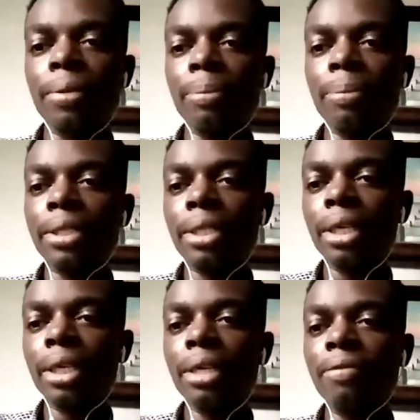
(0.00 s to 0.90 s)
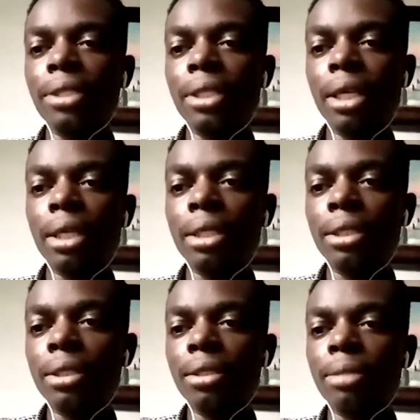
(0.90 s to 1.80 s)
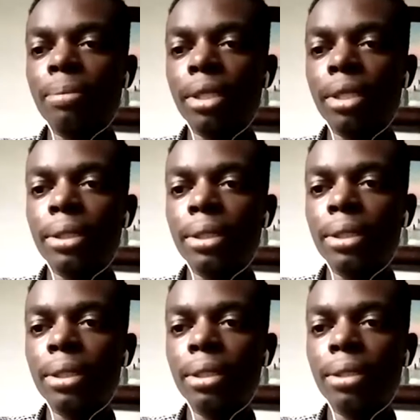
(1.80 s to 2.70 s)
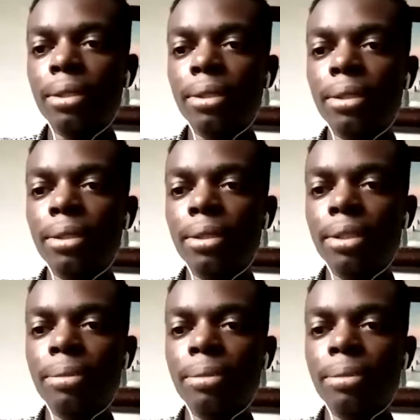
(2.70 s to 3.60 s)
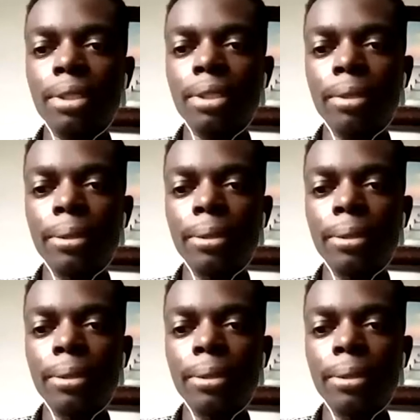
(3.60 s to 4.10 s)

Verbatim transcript: Please, can I have the slide displayed? Is it possible?